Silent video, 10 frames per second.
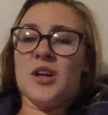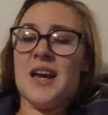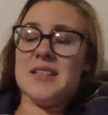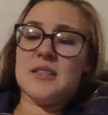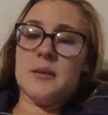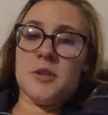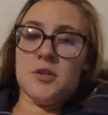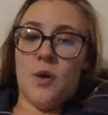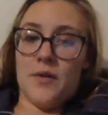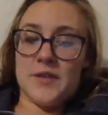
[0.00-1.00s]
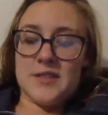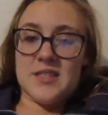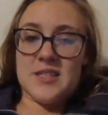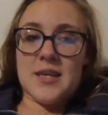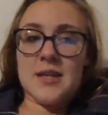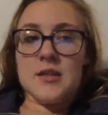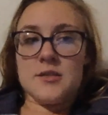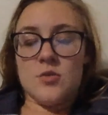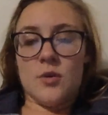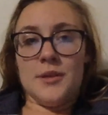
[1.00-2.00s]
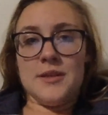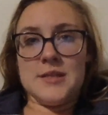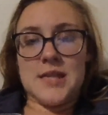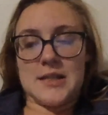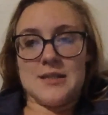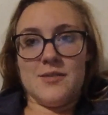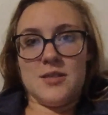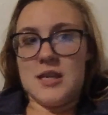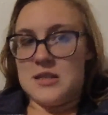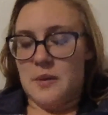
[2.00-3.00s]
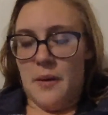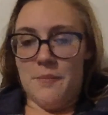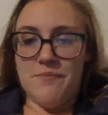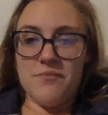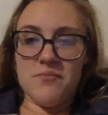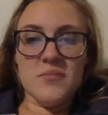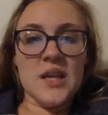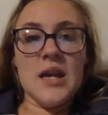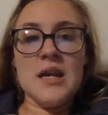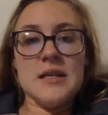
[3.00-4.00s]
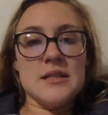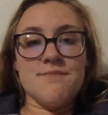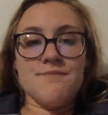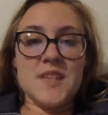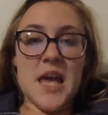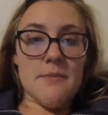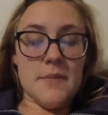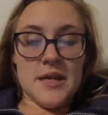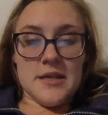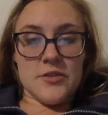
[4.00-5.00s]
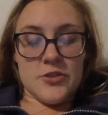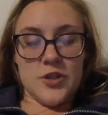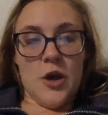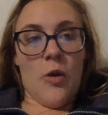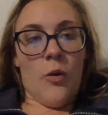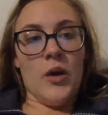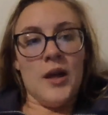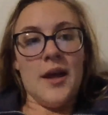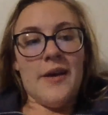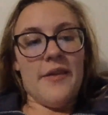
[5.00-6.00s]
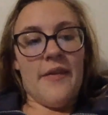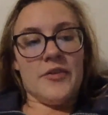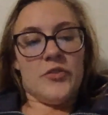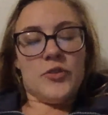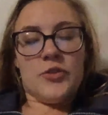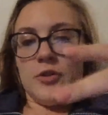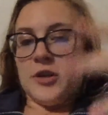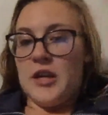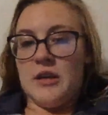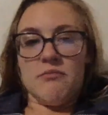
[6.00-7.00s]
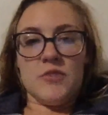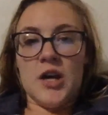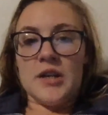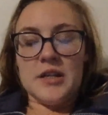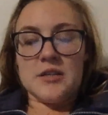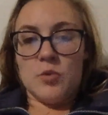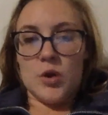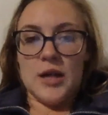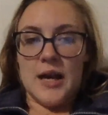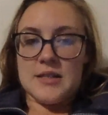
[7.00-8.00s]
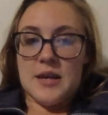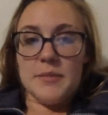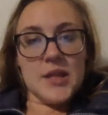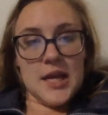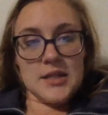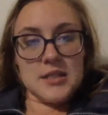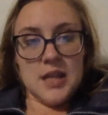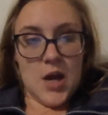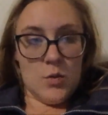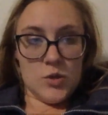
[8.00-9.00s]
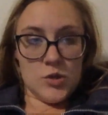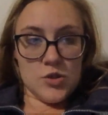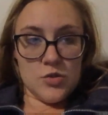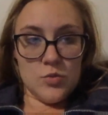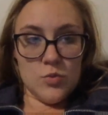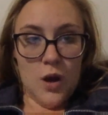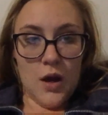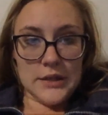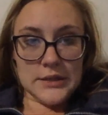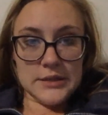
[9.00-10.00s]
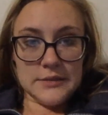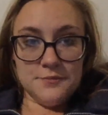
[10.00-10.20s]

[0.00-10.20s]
class time than you want this to take, because normally this activity takes about 10 minutes or so, and then you're cutting into more class time, and that's not what you want.